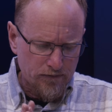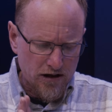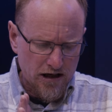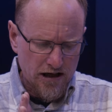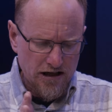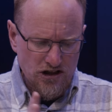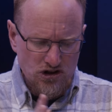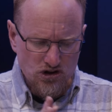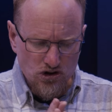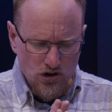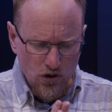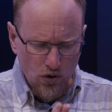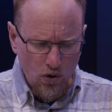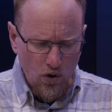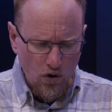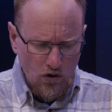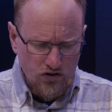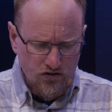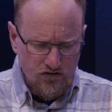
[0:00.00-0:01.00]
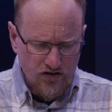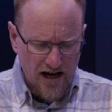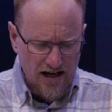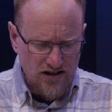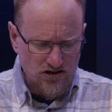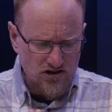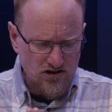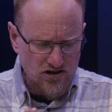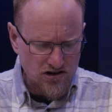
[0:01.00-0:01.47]
And he still holds
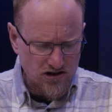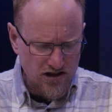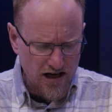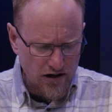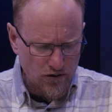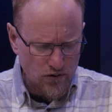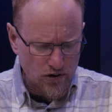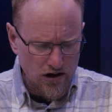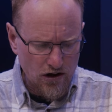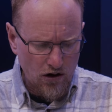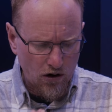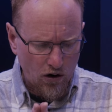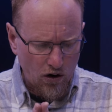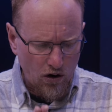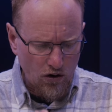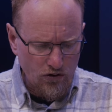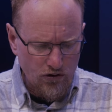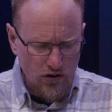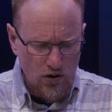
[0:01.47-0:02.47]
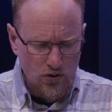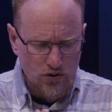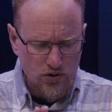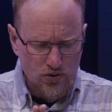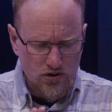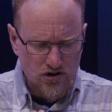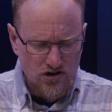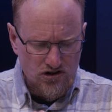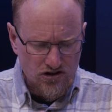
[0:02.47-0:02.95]
fast his integrity, although
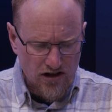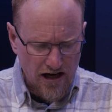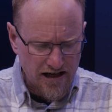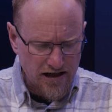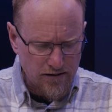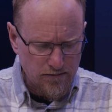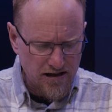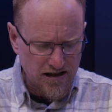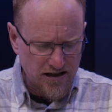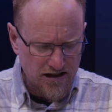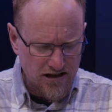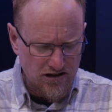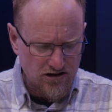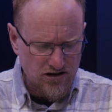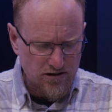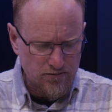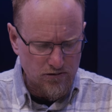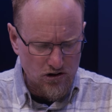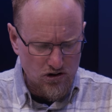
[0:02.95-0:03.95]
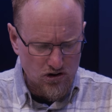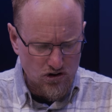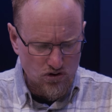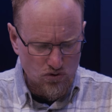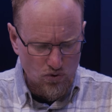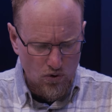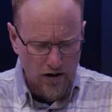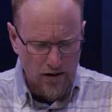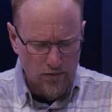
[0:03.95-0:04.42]
you incited me against him to
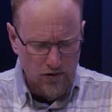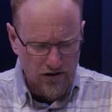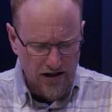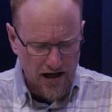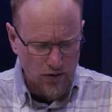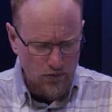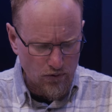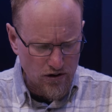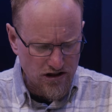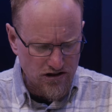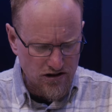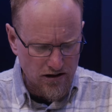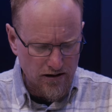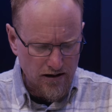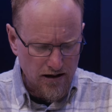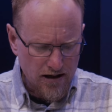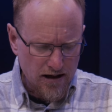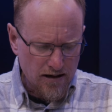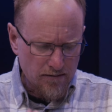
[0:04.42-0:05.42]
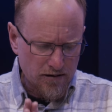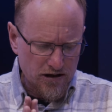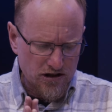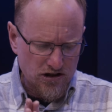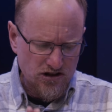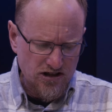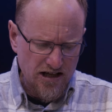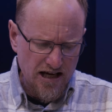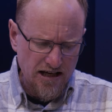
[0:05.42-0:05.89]
destroy him without reason.' But
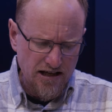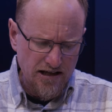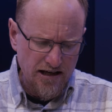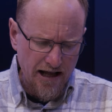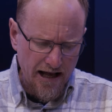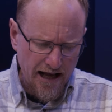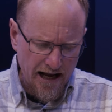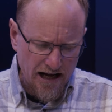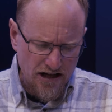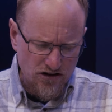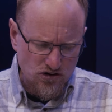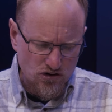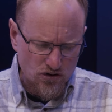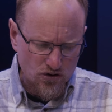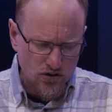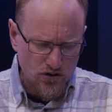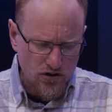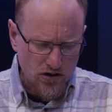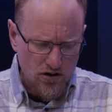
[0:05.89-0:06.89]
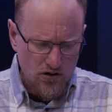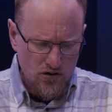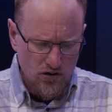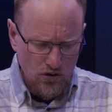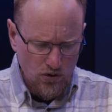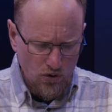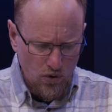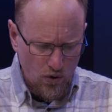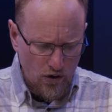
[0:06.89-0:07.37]
Satan answered
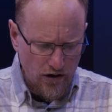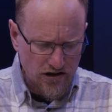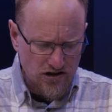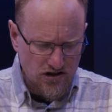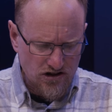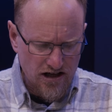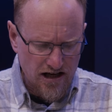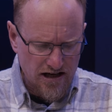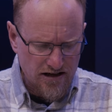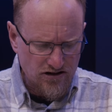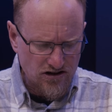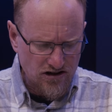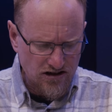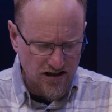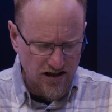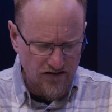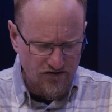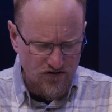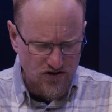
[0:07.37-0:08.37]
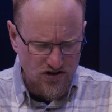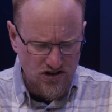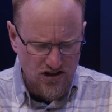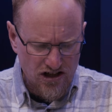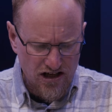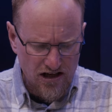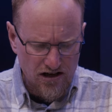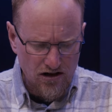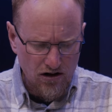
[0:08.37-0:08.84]
the Lord and said, 'Skin for
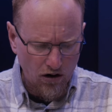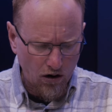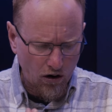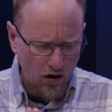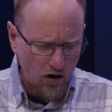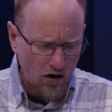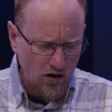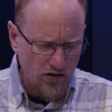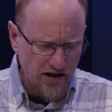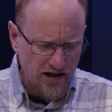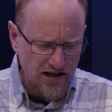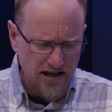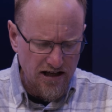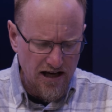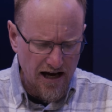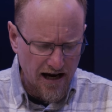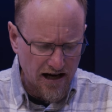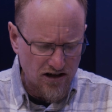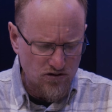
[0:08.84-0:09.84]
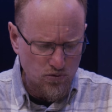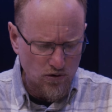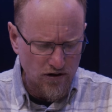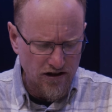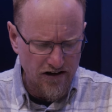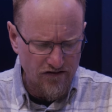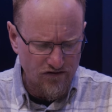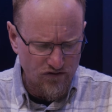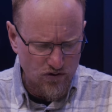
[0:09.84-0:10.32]
skin, all that he has will
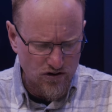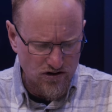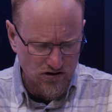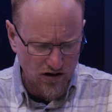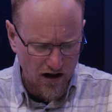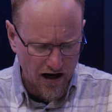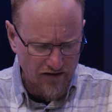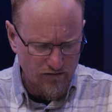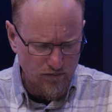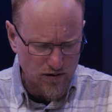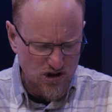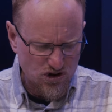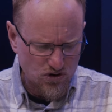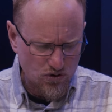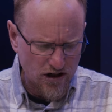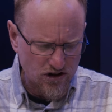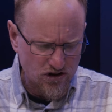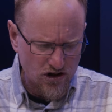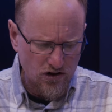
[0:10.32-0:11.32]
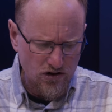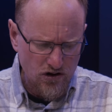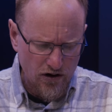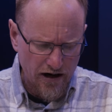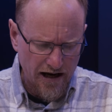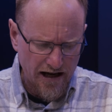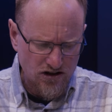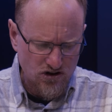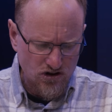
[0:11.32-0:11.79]
give for his life. But stretch out your
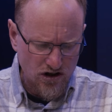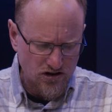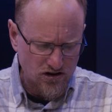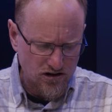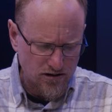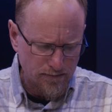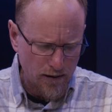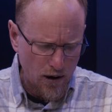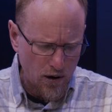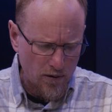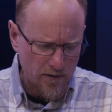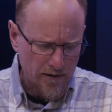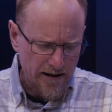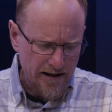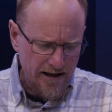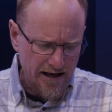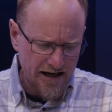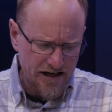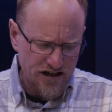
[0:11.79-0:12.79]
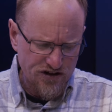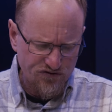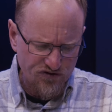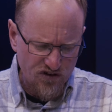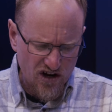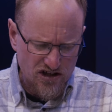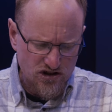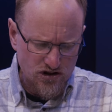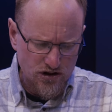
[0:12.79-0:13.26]
hand, touch his bone and his
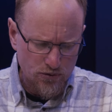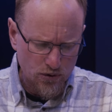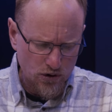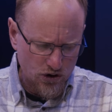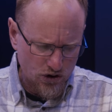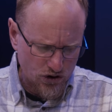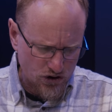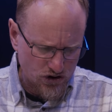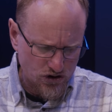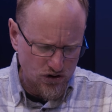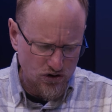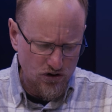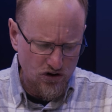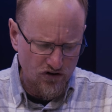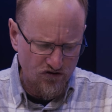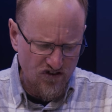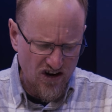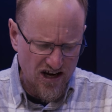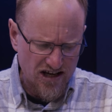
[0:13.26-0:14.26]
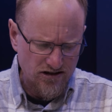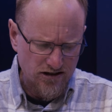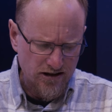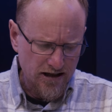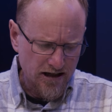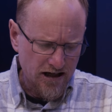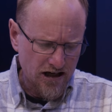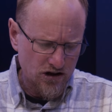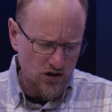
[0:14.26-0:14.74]
flesh, and he will curse you to your face.'
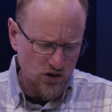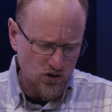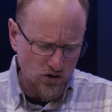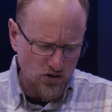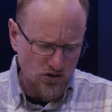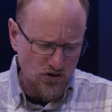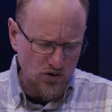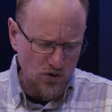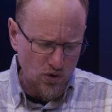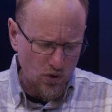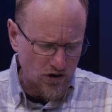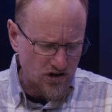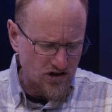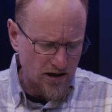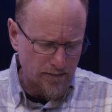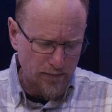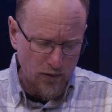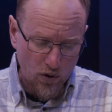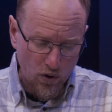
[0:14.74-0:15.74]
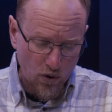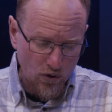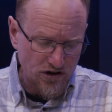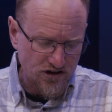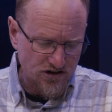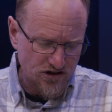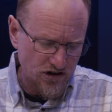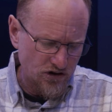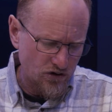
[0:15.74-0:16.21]
And the Lord said, 'Behold,
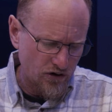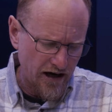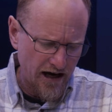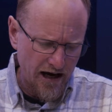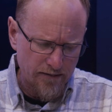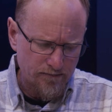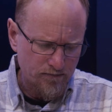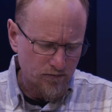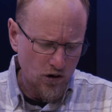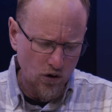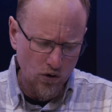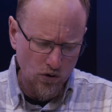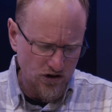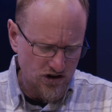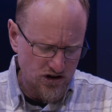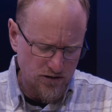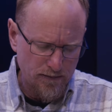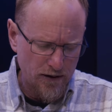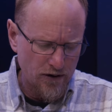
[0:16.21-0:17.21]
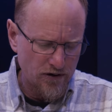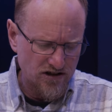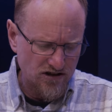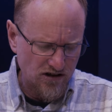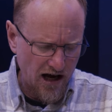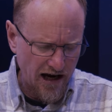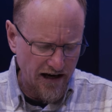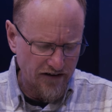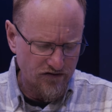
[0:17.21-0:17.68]
he's in your hand. Only spare his
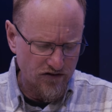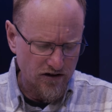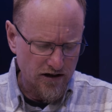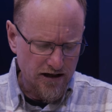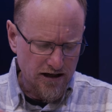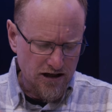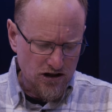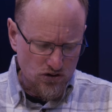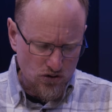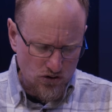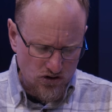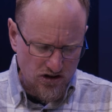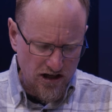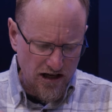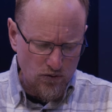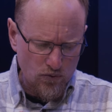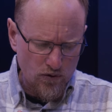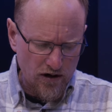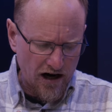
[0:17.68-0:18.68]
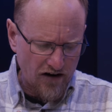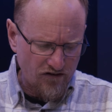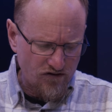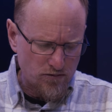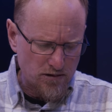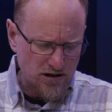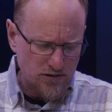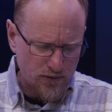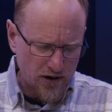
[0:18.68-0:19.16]
life.' So Satan went out
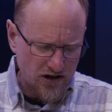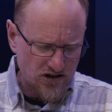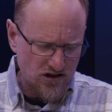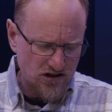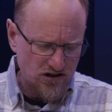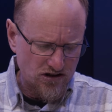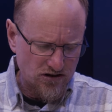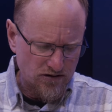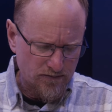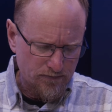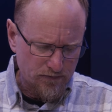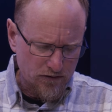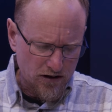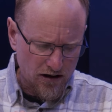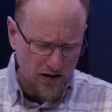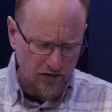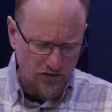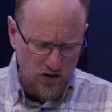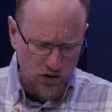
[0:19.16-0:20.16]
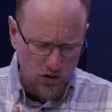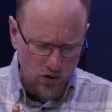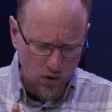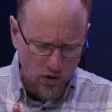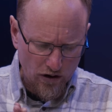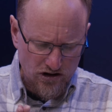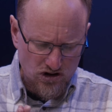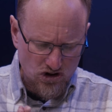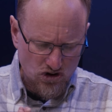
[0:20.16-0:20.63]
from his presence of the
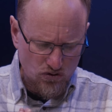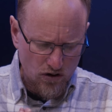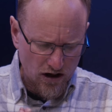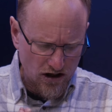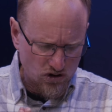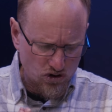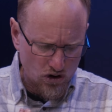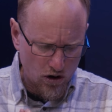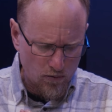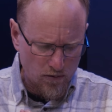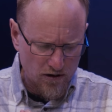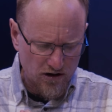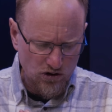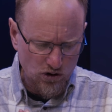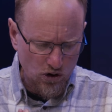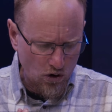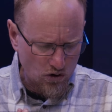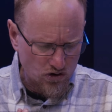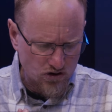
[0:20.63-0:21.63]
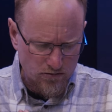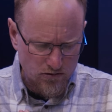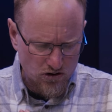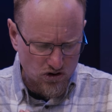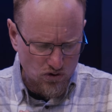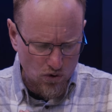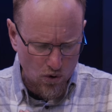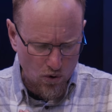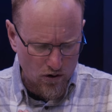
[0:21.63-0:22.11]
Lord and struck Job with loathsome
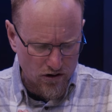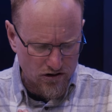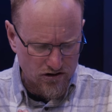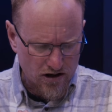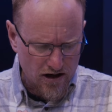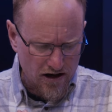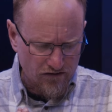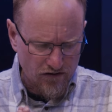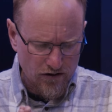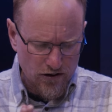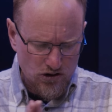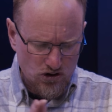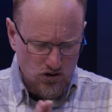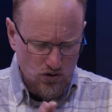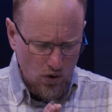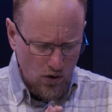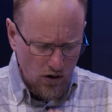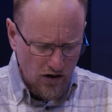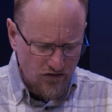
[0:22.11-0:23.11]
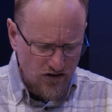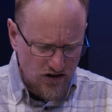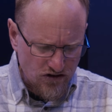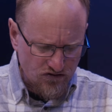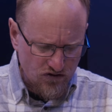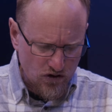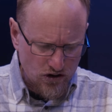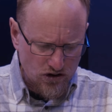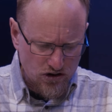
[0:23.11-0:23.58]
sores. From the sole of his
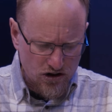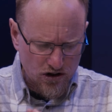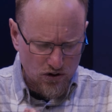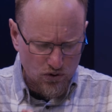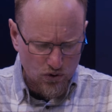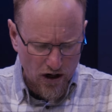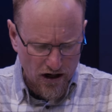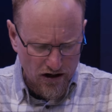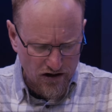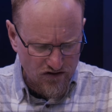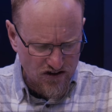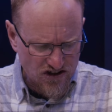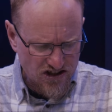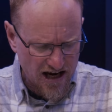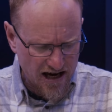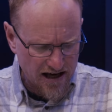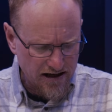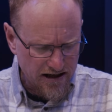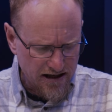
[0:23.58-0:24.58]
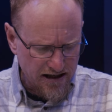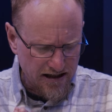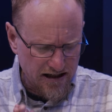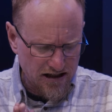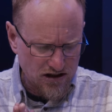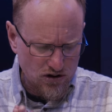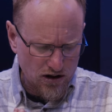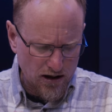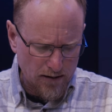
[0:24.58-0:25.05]
foot to the crown of his head,
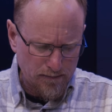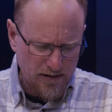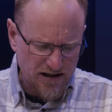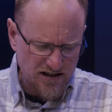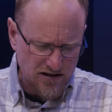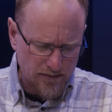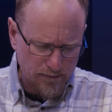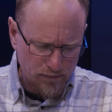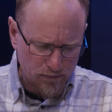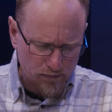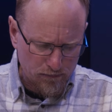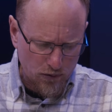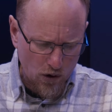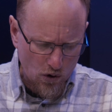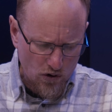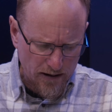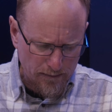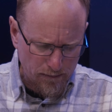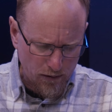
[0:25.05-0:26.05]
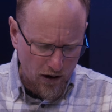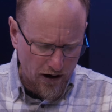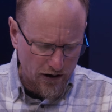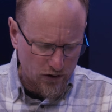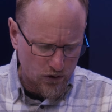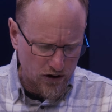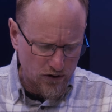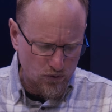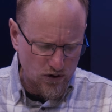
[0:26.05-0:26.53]
he took a piece of broken
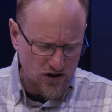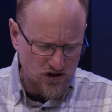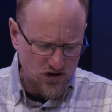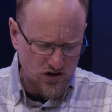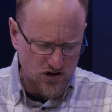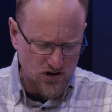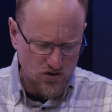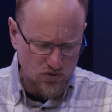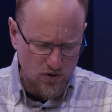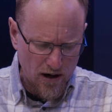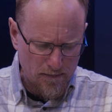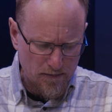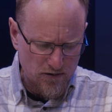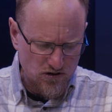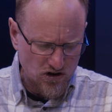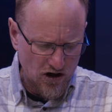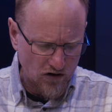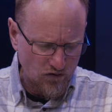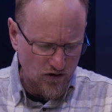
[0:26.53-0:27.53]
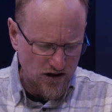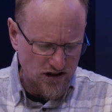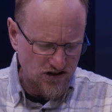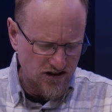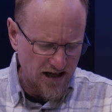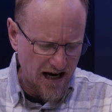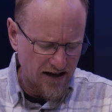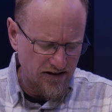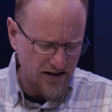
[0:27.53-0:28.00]
pottery, which to scrape himself while he
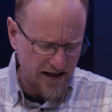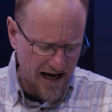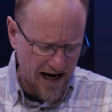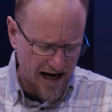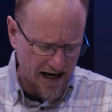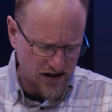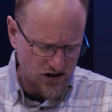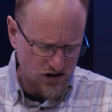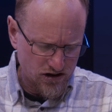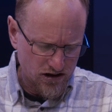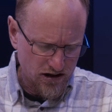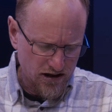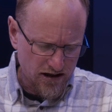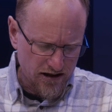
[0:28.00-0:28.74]
sat in the ash.